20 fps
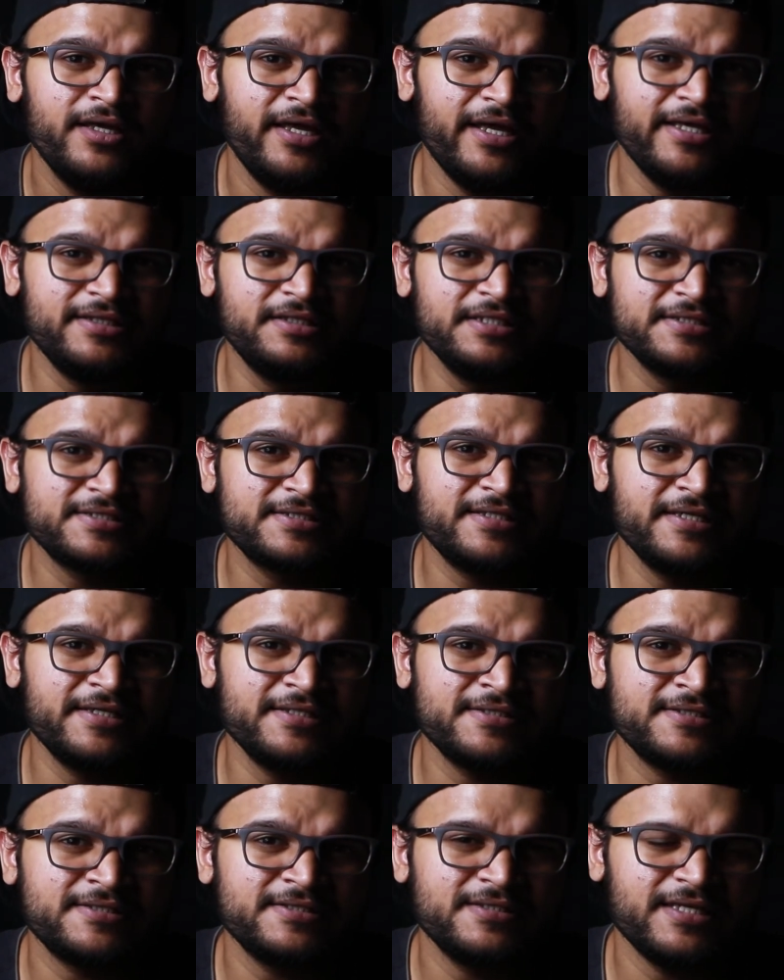in this
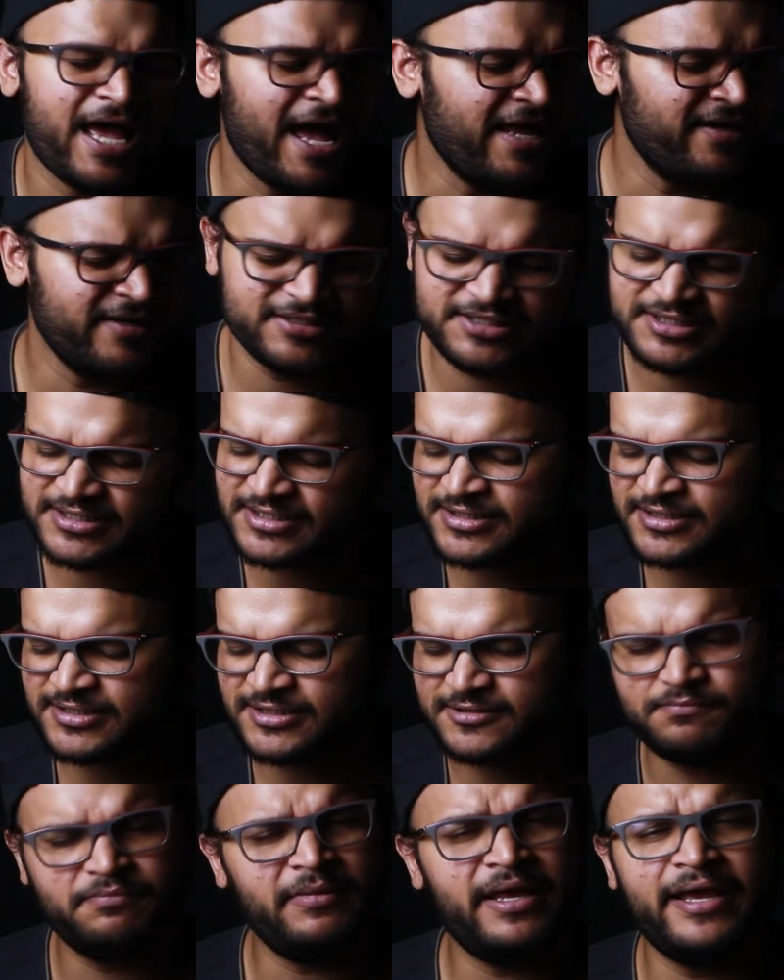case, and it
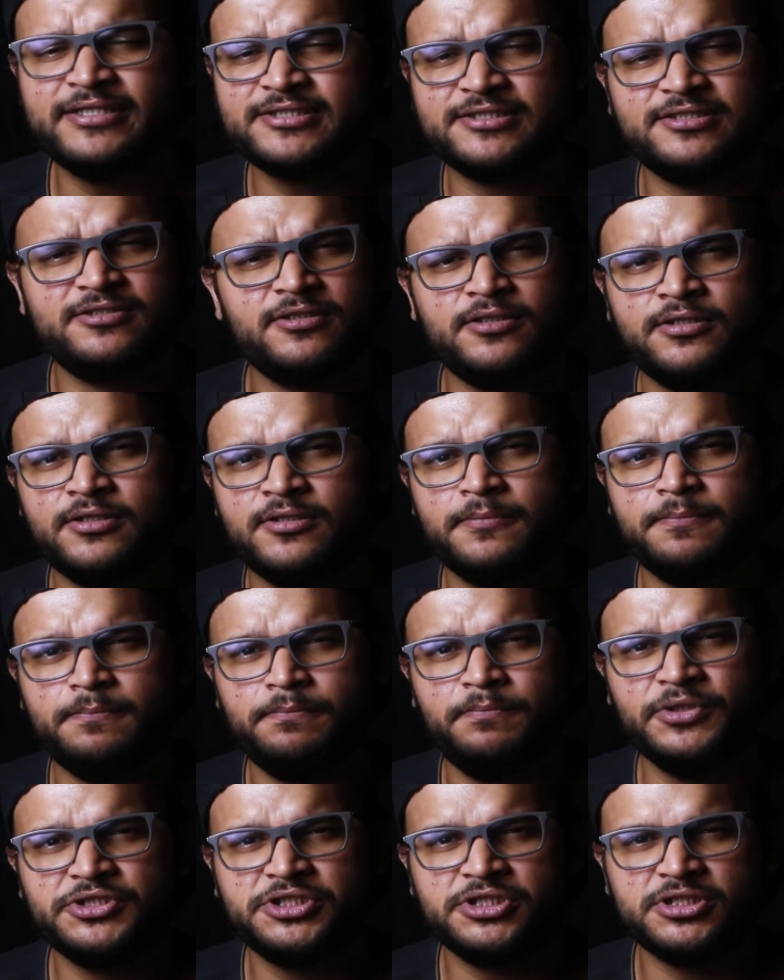just makes the
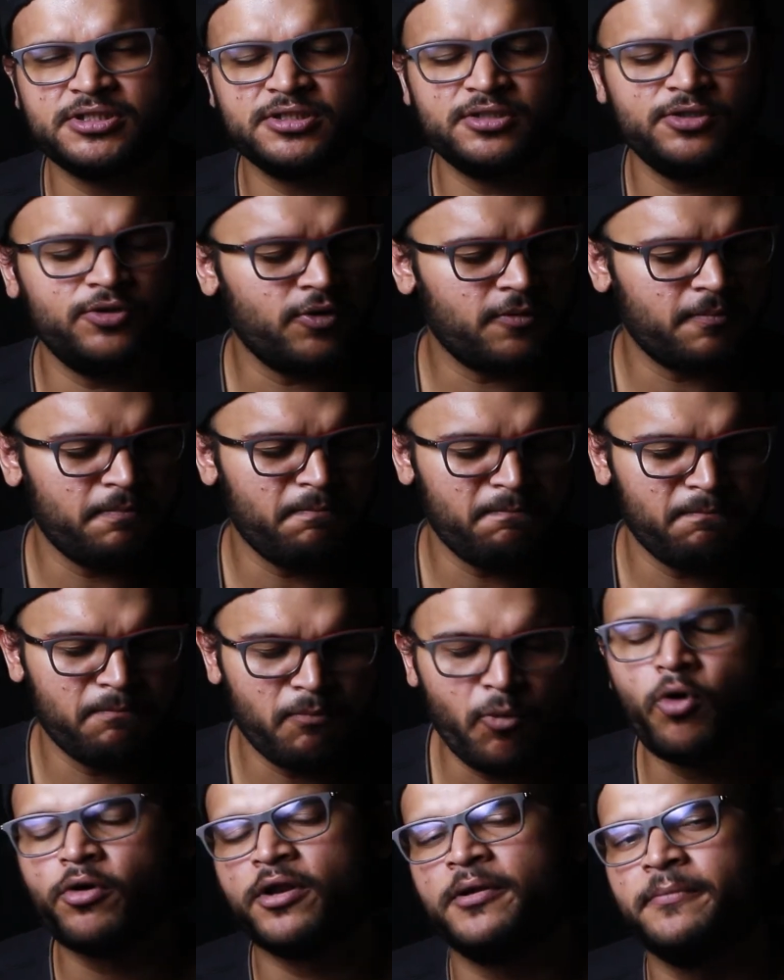picture look
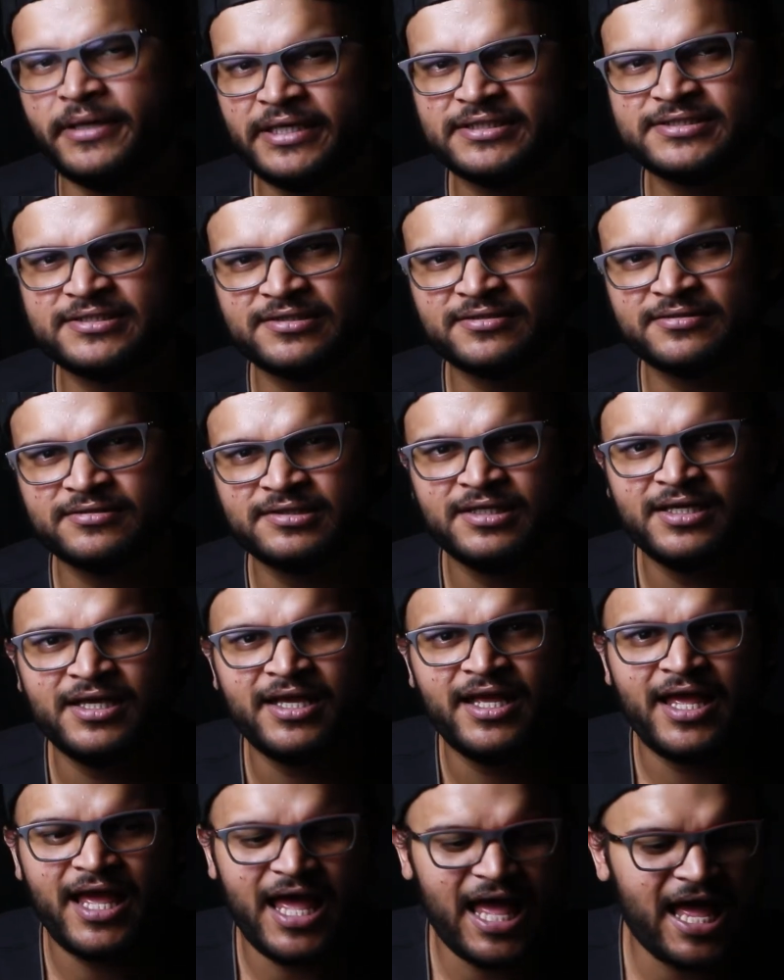more amazing.
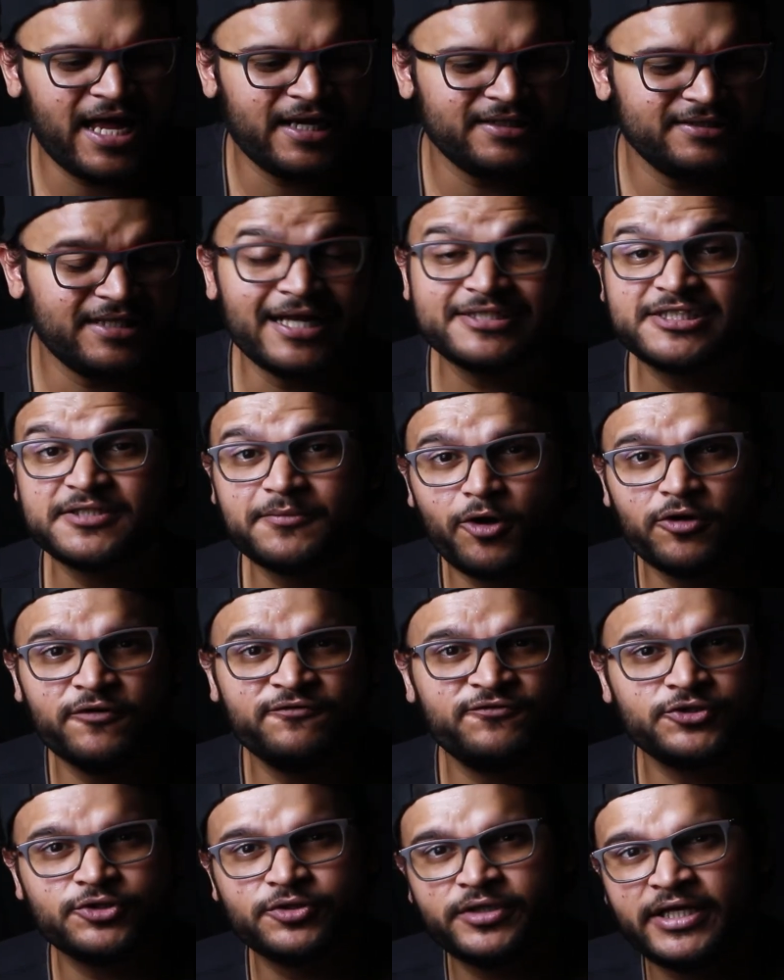And that's about it
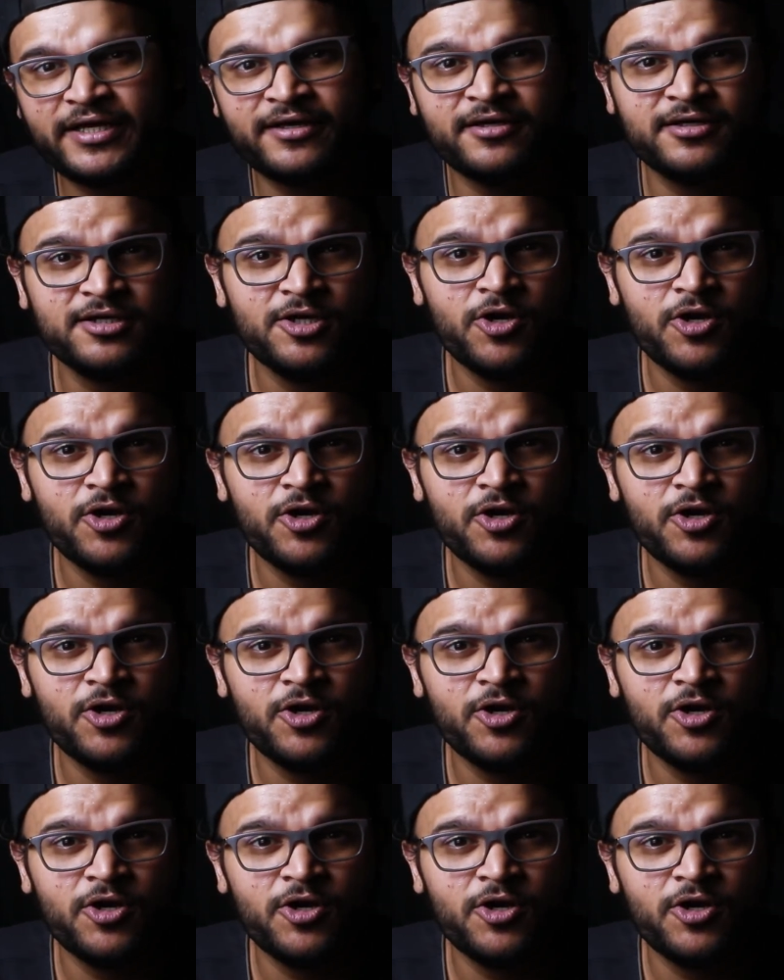for today.